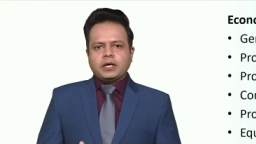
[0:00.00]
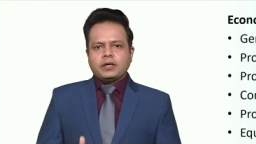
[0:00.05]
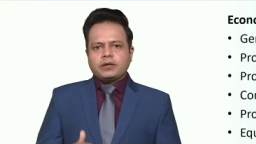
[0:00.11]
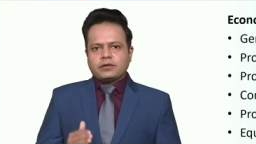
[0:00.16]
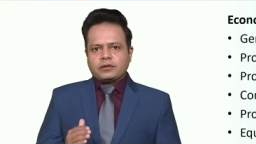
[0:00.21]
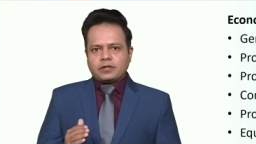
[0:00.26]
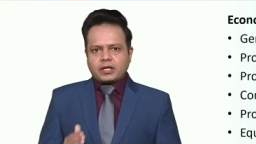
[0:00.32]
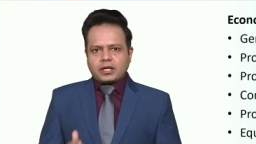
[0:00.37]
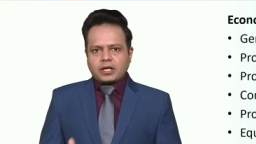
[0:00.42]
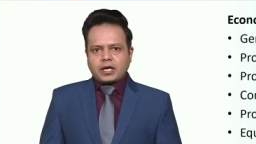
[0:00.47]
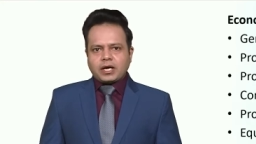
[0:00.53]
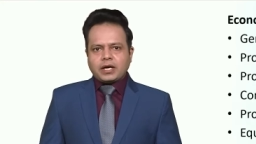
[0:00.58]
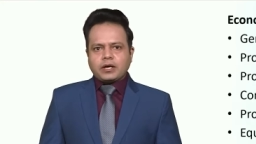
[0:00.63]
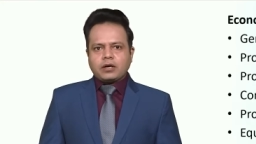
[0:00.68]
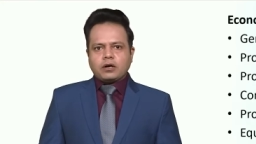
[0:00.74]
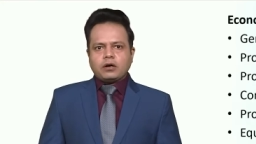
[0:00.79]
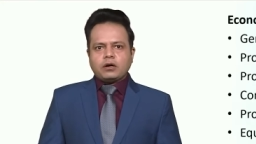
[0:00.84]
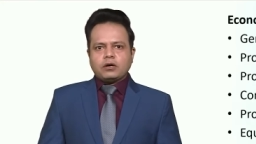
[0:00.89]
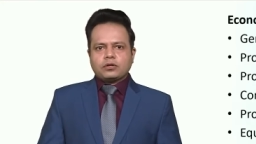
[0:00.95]

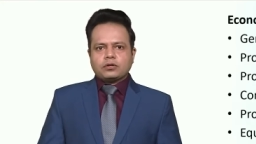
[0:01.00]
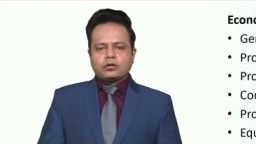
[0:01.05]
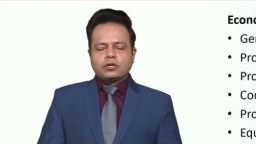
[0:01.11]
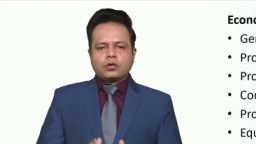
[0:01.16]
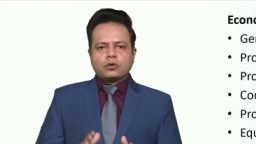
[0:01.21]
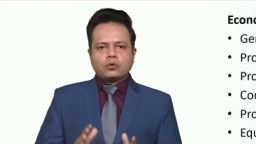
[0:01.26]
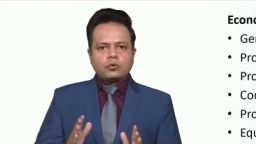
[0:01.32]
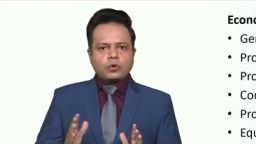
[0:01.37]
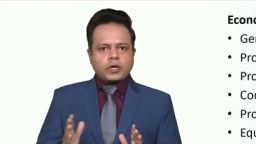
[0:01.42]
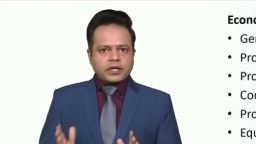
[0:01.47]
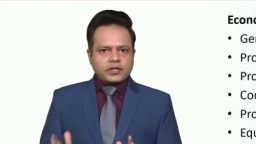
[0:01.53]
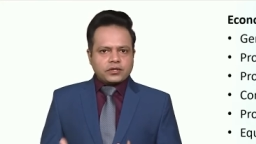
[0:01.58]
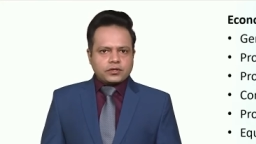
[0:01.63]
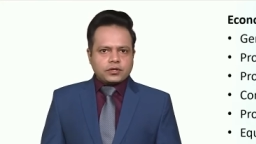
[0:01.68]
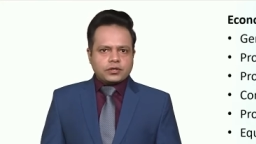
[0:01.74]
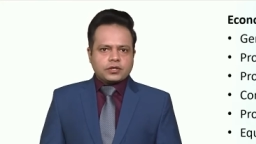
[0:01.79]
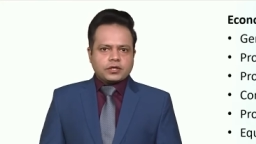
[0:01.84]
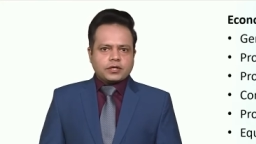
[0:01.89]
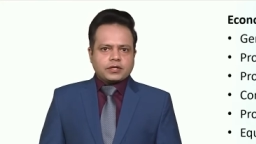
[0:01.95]
rely on the
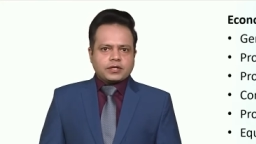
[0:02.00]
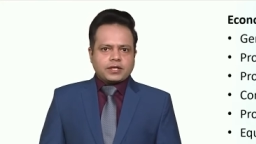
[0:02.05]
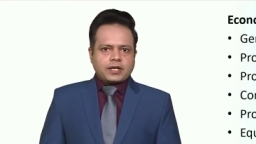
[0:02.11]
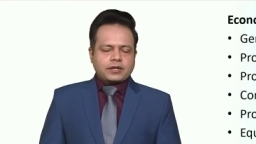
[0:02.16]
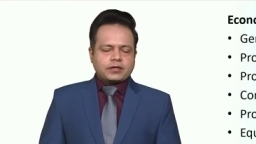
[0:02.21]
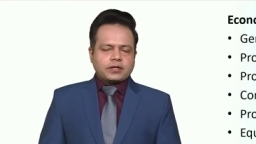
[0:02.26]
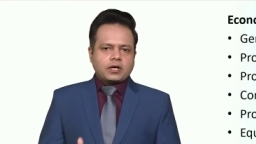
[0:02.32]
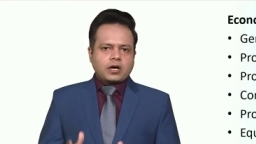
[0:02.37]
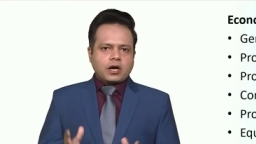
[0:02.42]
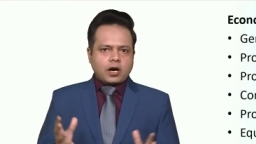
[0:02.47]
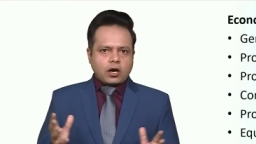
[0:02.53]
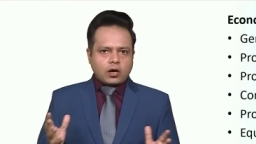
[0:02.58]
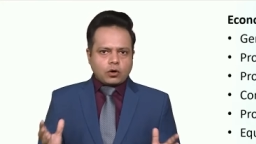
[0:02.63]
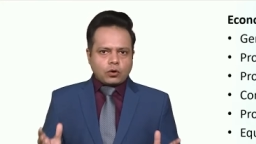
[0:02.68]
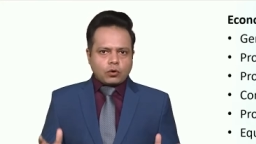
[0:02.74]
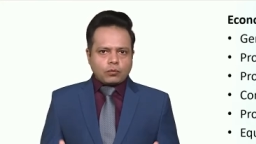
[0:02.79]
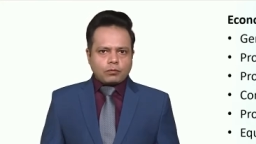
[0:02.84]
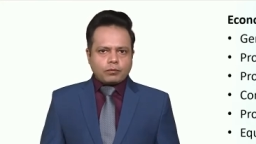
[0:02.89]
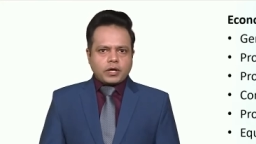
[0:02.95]
quantity that
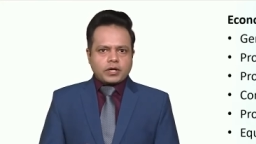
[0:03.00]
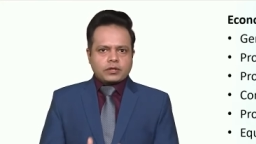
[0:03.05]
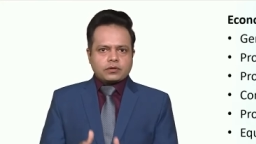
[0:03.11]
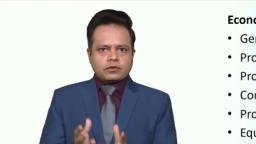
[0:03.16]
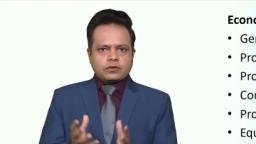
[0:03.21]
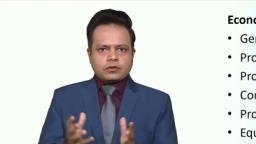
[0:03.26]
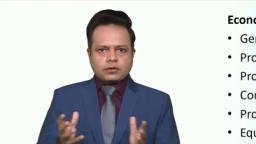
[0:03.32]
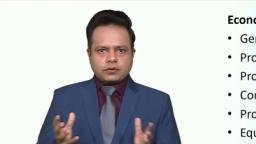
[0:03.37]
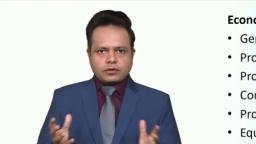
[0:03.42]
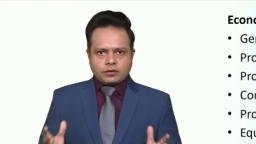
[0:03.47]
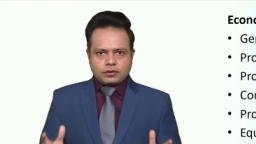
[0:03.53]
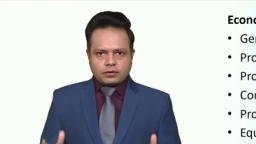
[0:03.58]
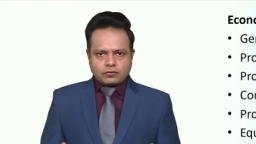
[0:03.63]
how much